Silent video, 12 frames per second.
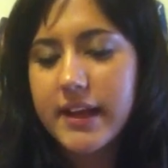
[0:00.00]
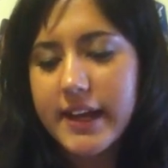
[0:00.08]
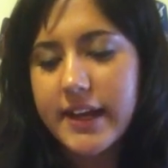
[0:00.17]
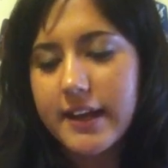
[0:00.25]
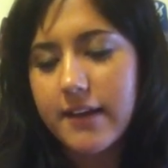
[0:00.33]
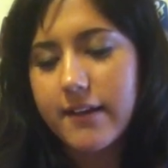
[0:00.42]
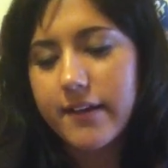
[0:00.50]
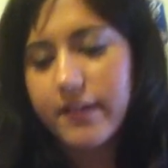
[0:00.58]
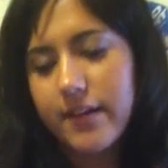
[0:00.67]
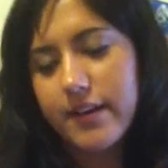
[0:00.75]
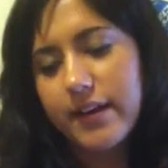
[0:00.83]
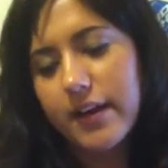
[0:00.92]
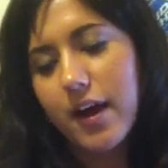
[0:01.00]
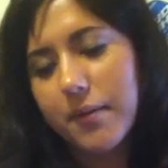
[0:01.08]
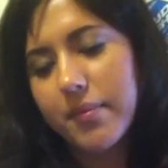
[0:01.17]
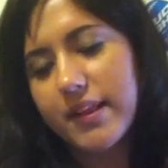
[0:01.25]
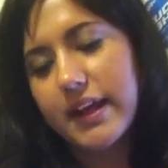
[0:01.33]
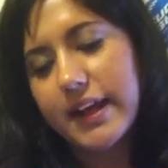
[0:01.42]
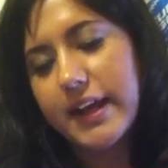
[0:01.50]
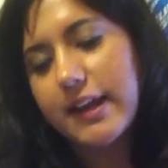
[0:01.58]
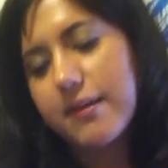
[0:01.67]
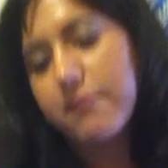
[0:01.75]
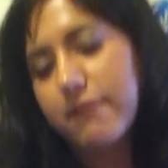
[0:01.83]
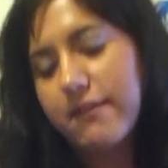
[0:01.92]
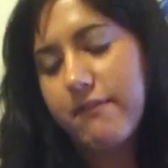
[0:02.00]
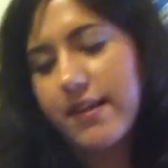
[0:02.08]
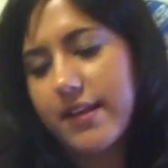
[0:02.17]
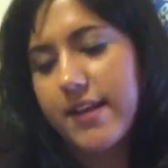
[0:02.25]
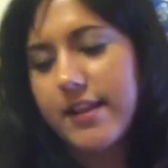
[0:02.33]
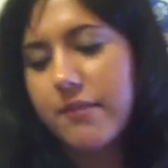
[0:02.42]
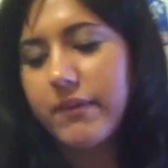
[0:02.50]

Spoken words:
Egypt for visits,